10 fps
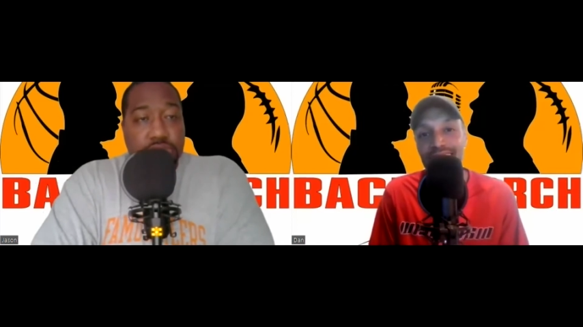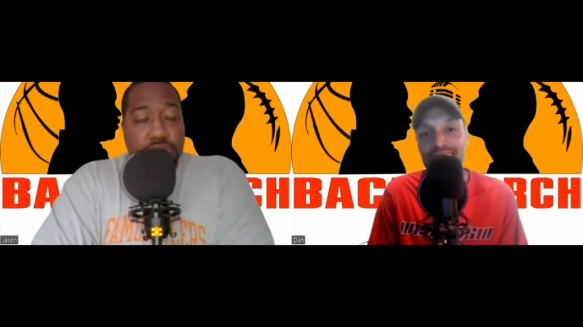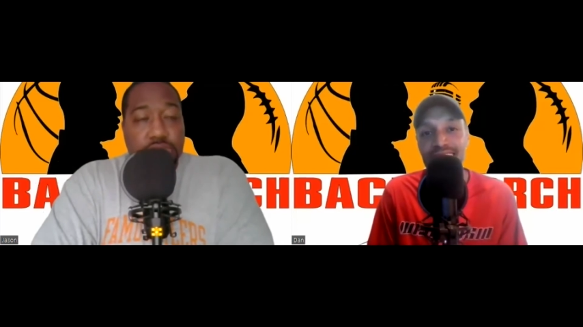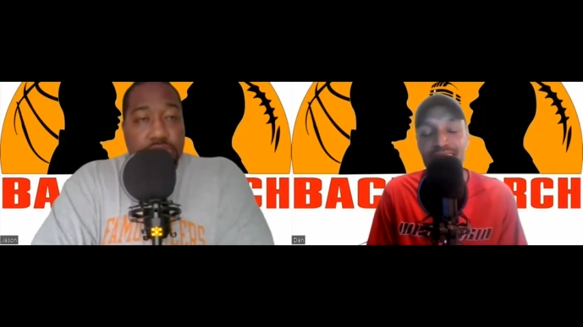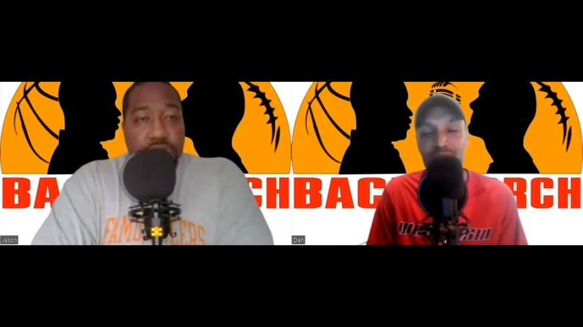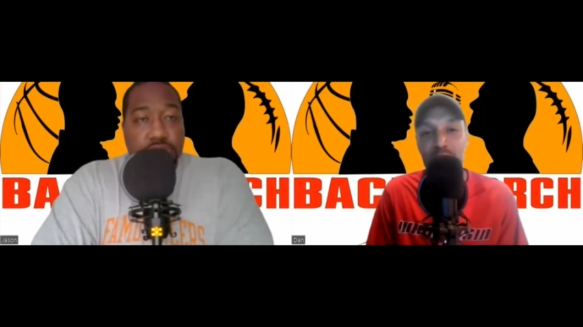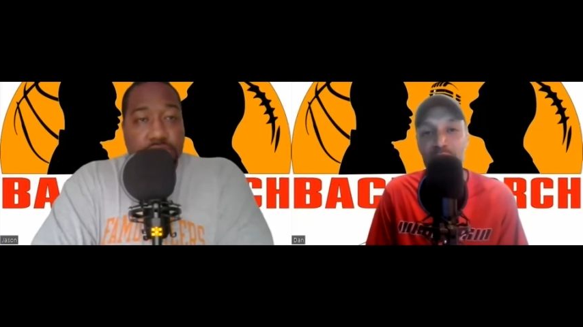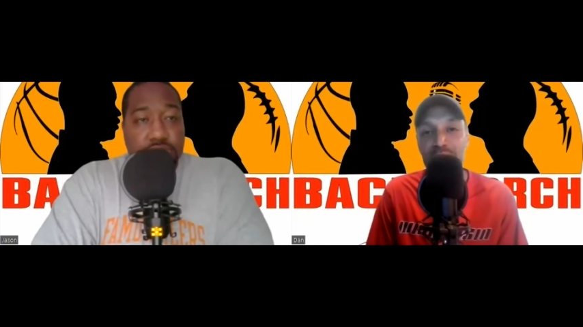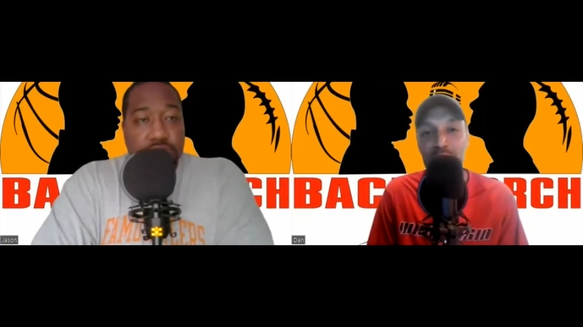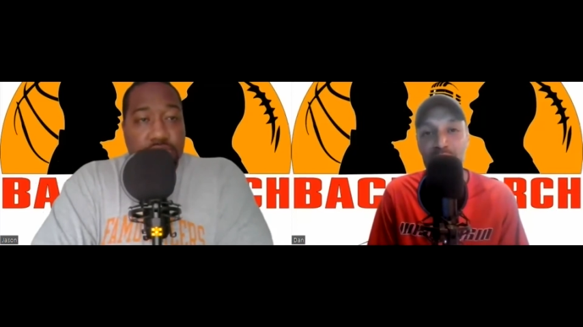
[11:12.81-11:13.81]
Speaker 1: they had some
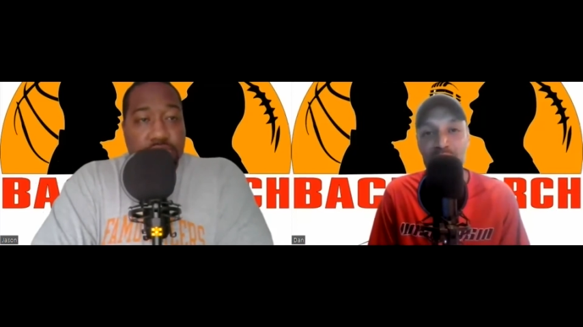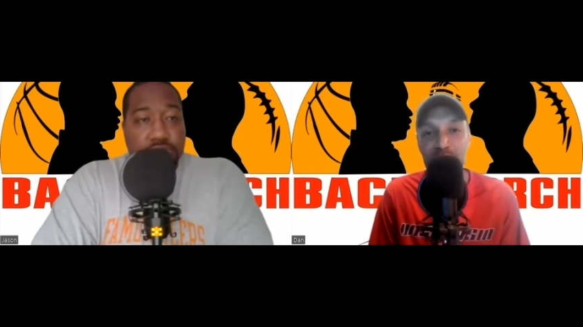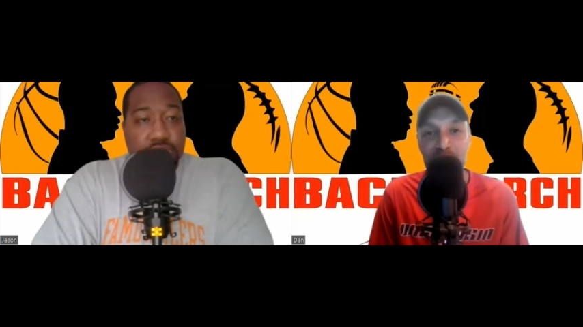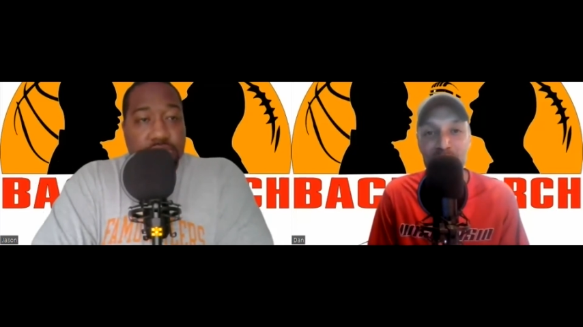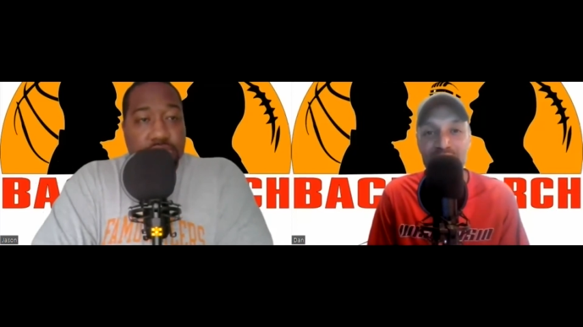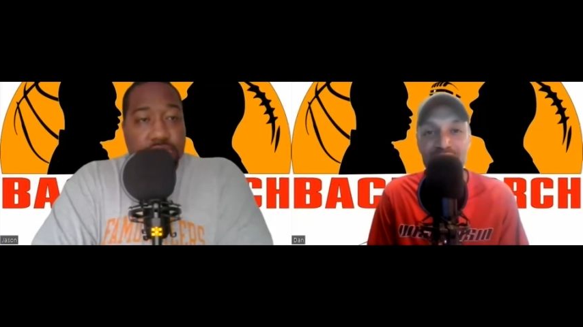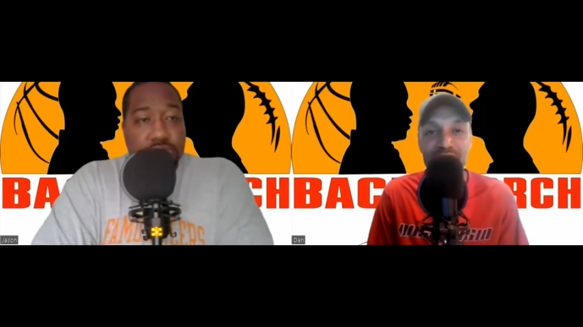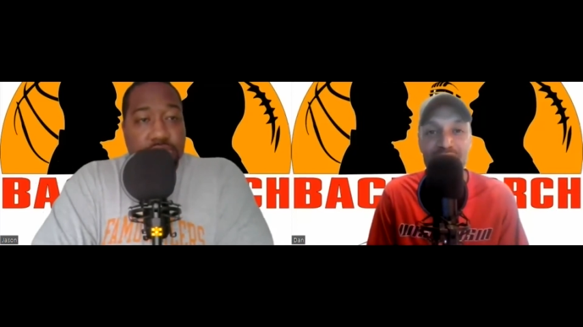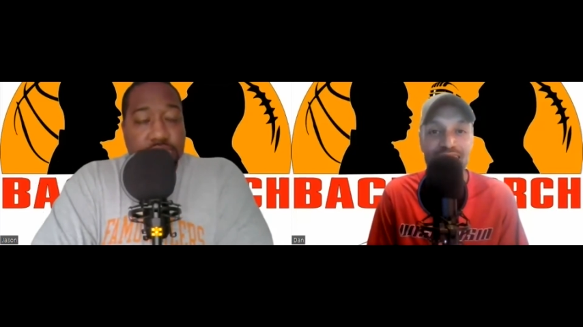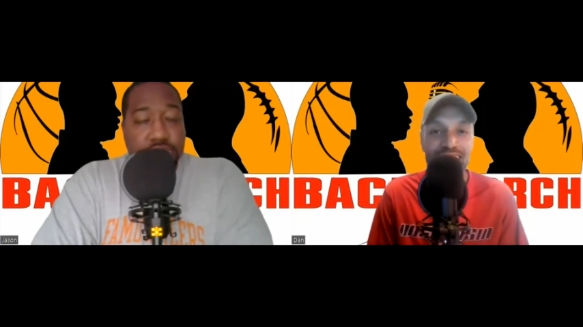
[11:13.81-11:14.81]
workout videos with
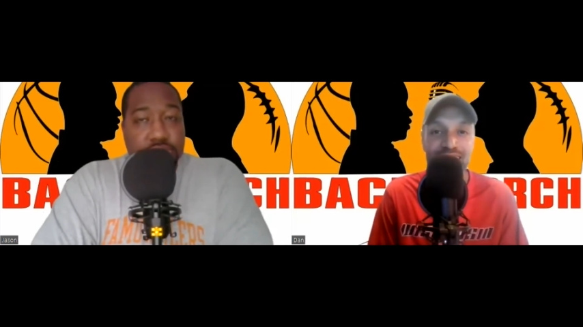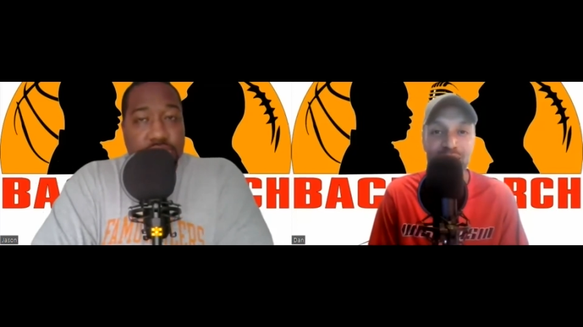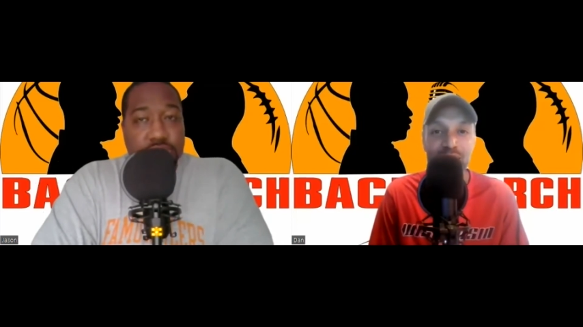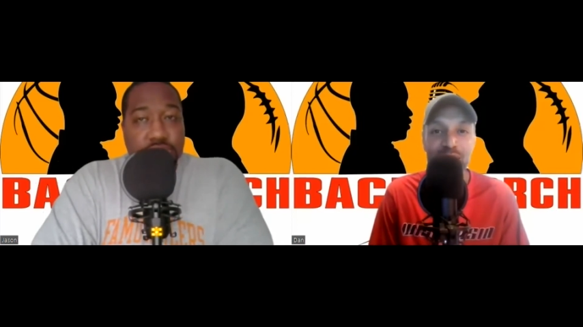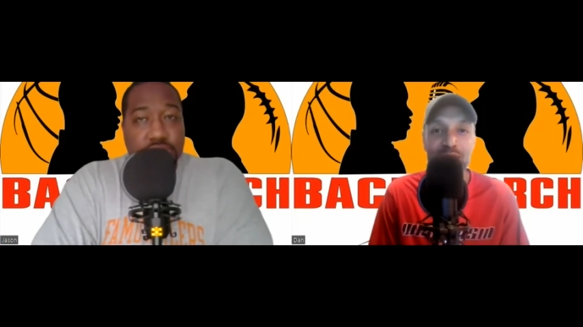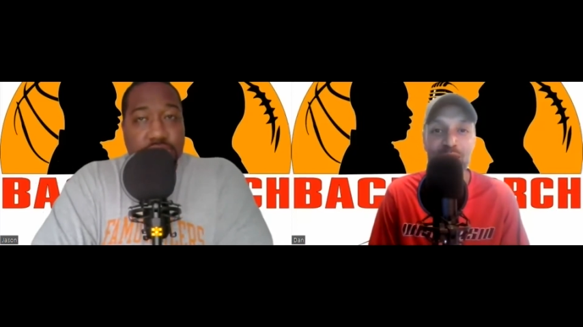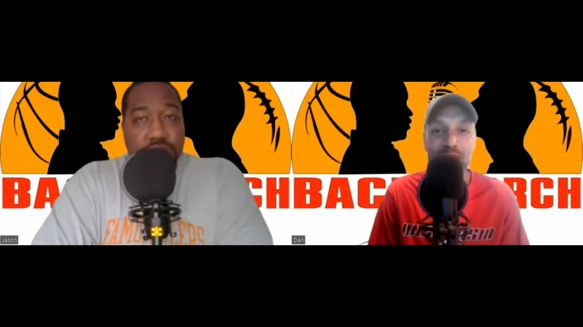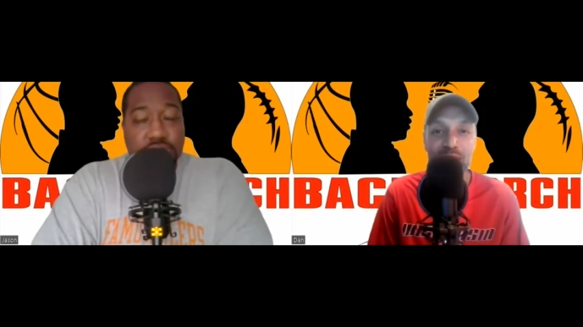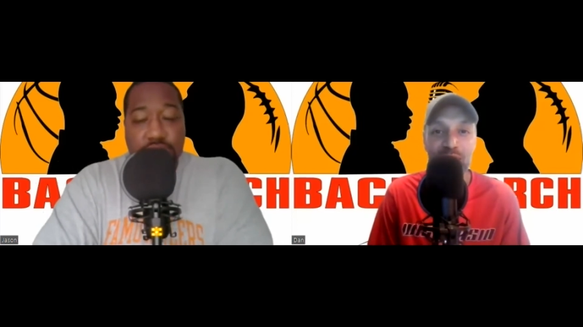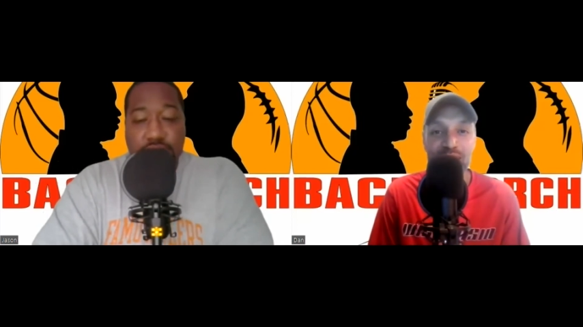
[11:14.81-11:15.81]
Kyrie. So they're getting
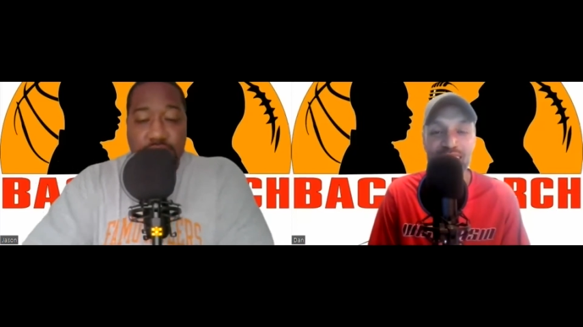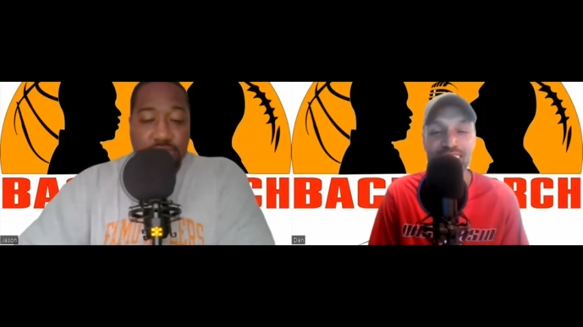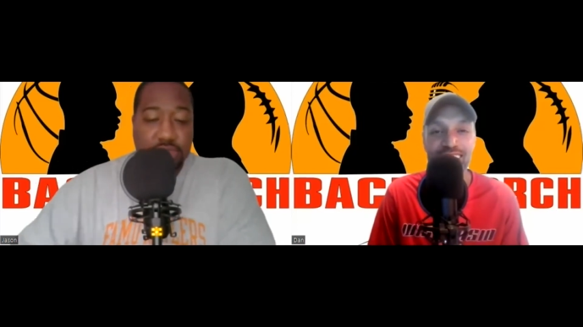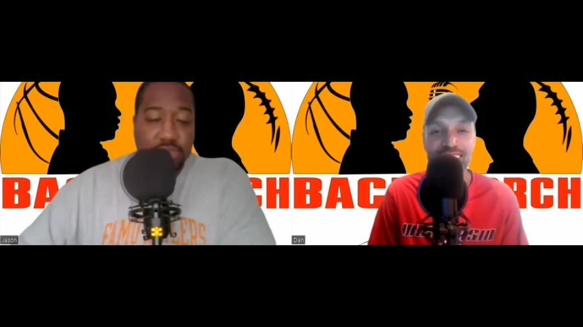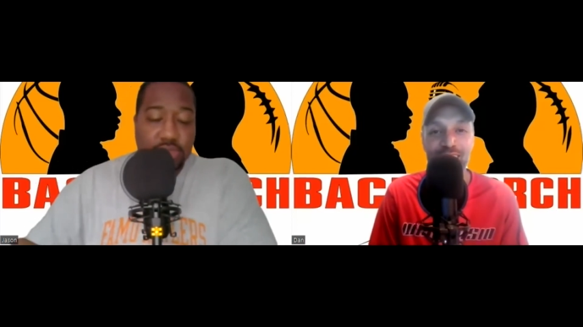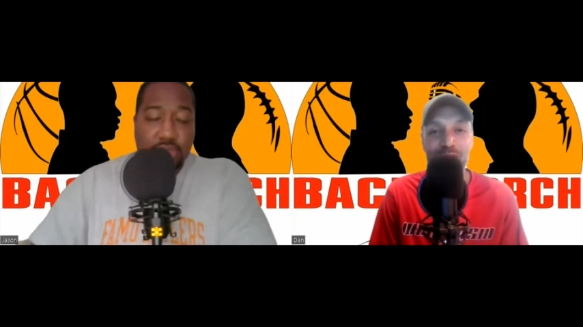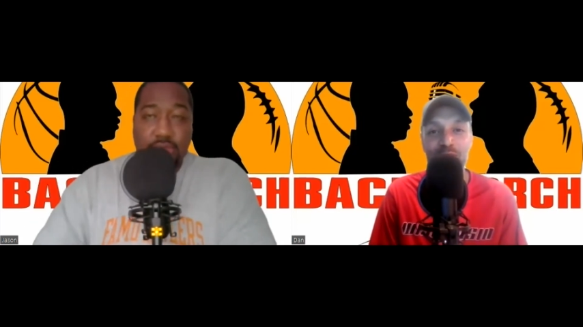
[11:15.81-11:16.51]
ready for the season.